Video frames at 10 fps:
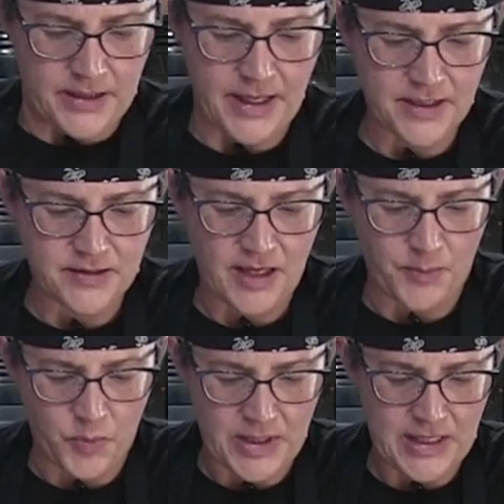Next
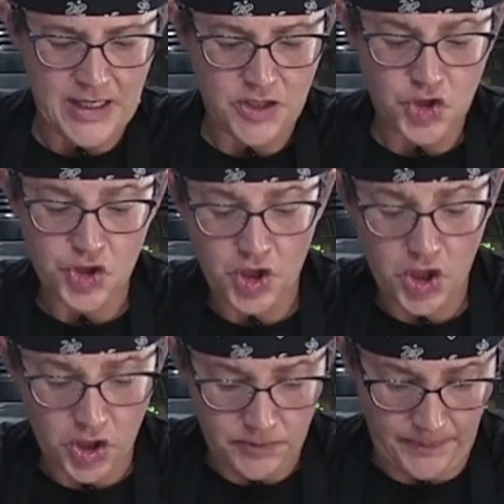up, we need
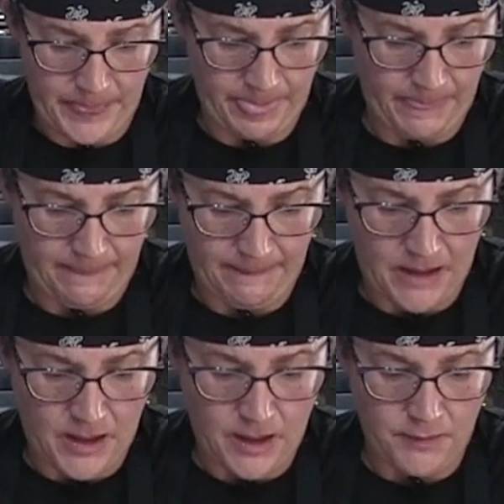sugar,
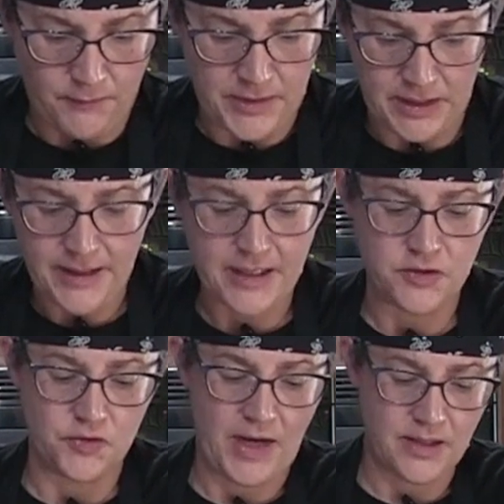vanilla
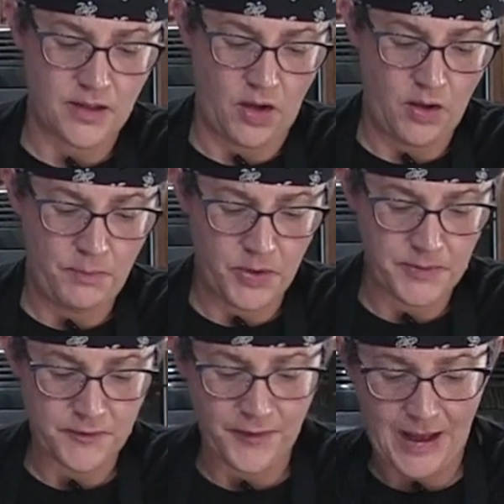extract,
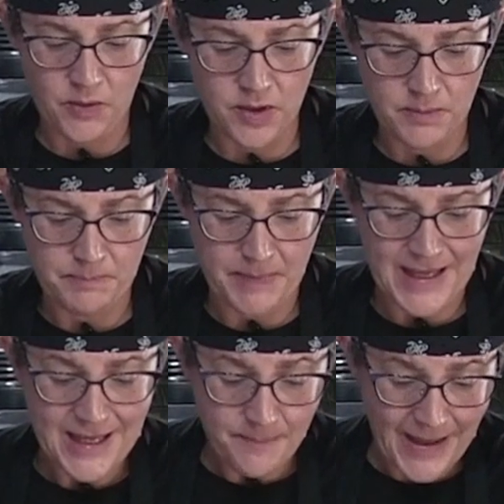all-purpose flour,
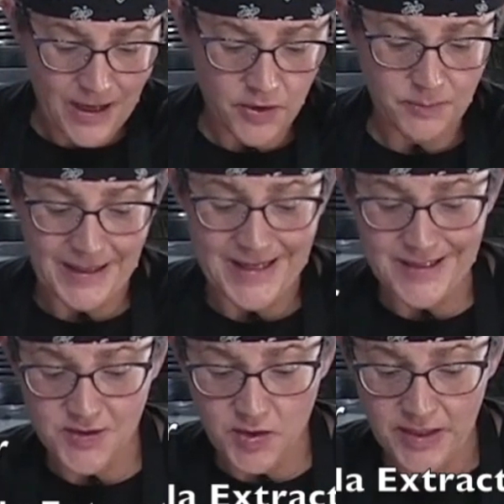baking powder,
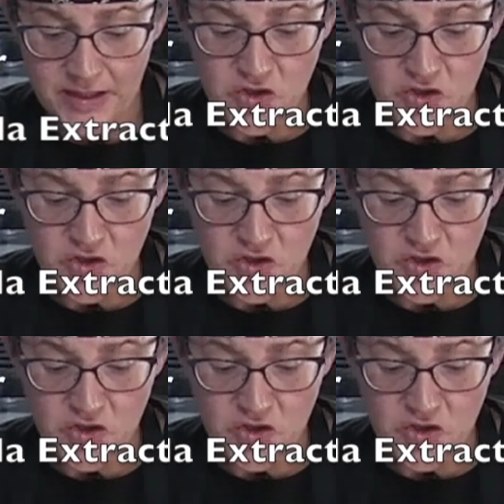baking soda,